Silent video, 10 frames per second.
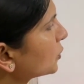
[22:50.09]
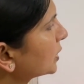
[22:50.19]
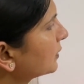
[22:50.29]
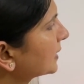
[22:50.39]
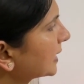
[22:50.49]
So
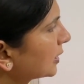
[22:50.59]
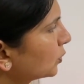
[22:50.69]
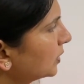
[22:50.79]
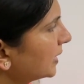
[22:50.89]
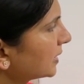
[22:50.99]
it will
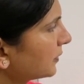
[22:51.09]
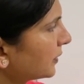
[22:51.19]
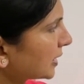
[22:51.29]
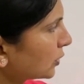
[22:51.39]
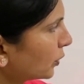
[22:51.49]
calculate the
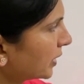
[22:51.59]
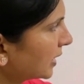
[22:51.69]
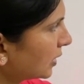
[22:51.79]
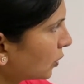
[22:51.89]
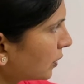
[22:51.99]

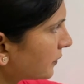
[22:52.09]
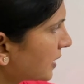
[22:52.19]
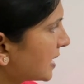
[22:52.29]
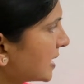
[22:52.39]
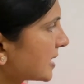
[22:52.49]
factorial of
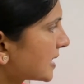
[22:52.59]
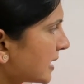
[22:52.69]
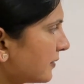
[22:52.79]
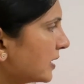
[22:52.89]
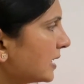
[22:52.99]

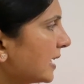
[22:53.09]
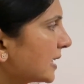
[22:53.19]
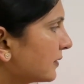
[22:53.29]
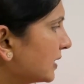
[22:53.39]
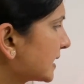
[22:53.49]
7
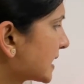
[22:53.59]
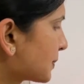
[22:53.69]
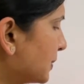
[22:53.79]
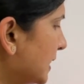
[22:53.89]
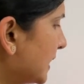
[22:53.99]
and will
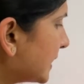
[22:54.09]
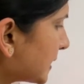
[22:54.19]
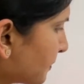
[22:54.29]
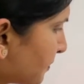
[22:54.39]
display it.